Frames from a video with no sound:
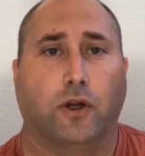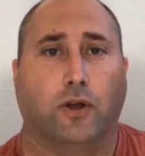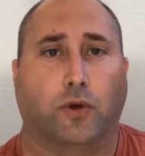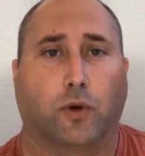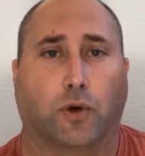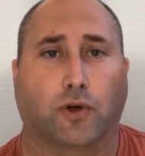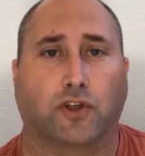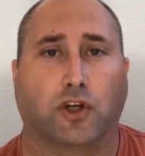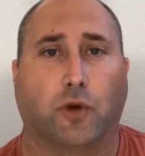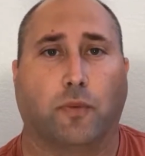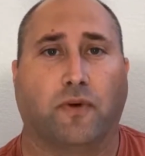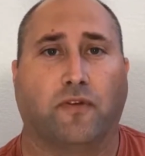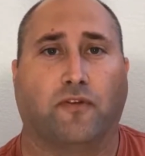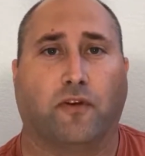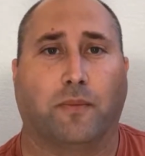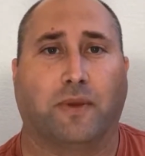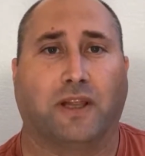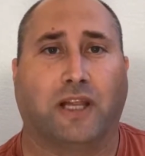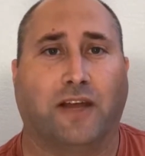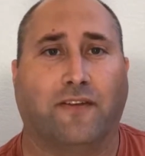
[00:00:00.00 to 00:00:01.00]
Doors open
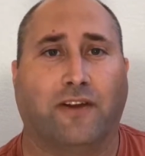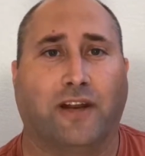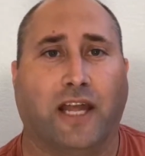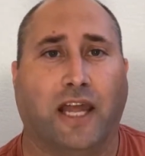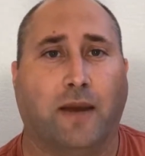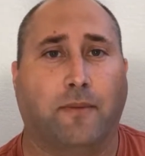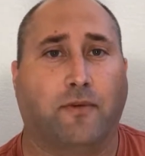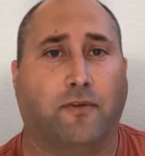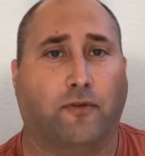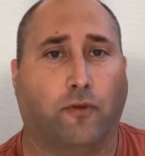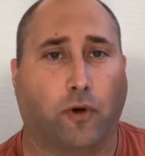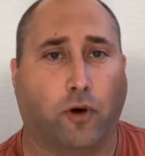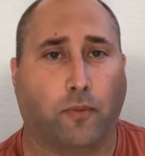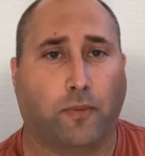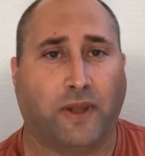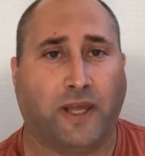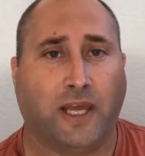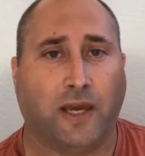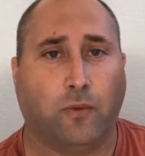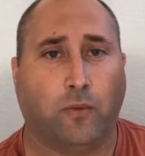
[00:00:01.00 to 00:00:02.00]
from 11 a.m. to 4
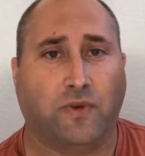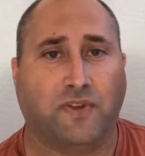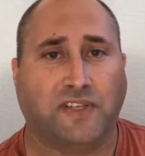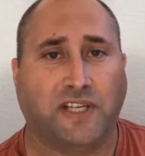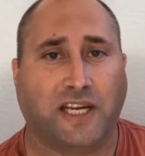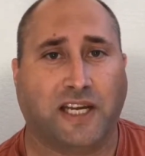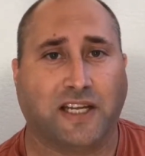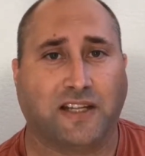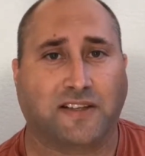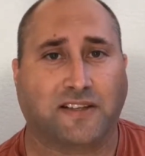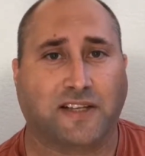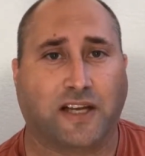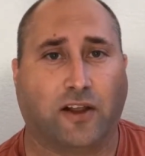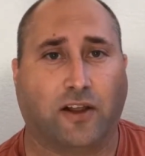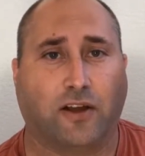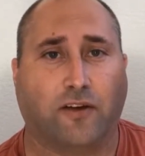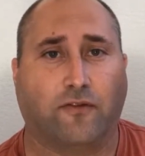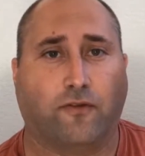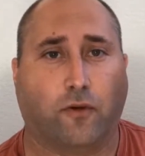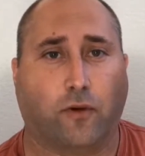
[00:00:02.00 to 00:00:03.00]
p.m. with tickets
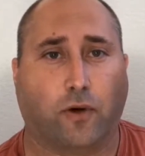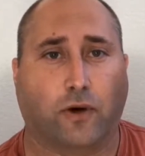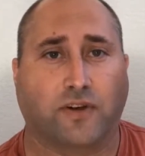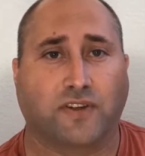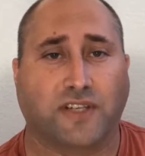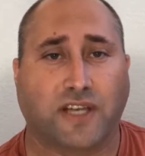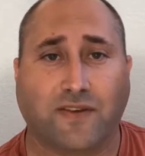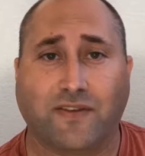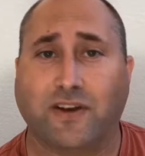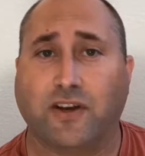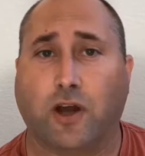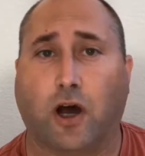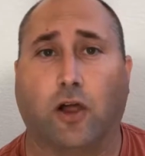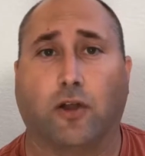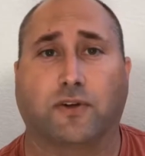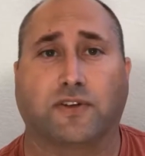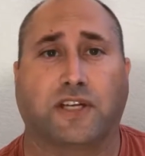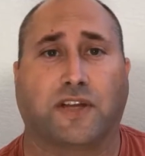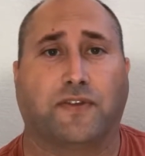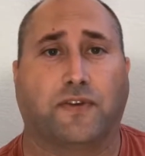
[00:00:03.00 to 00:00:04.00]
selling for
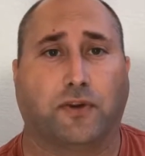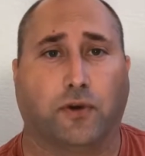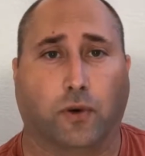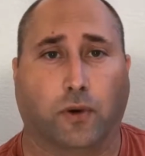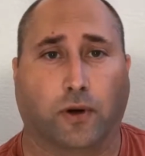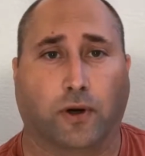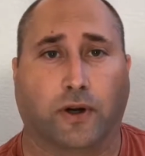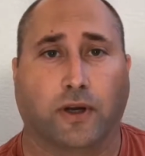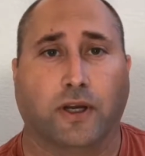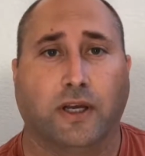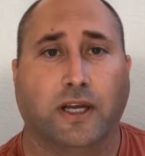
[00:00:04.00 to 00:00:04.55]
$7 at the door.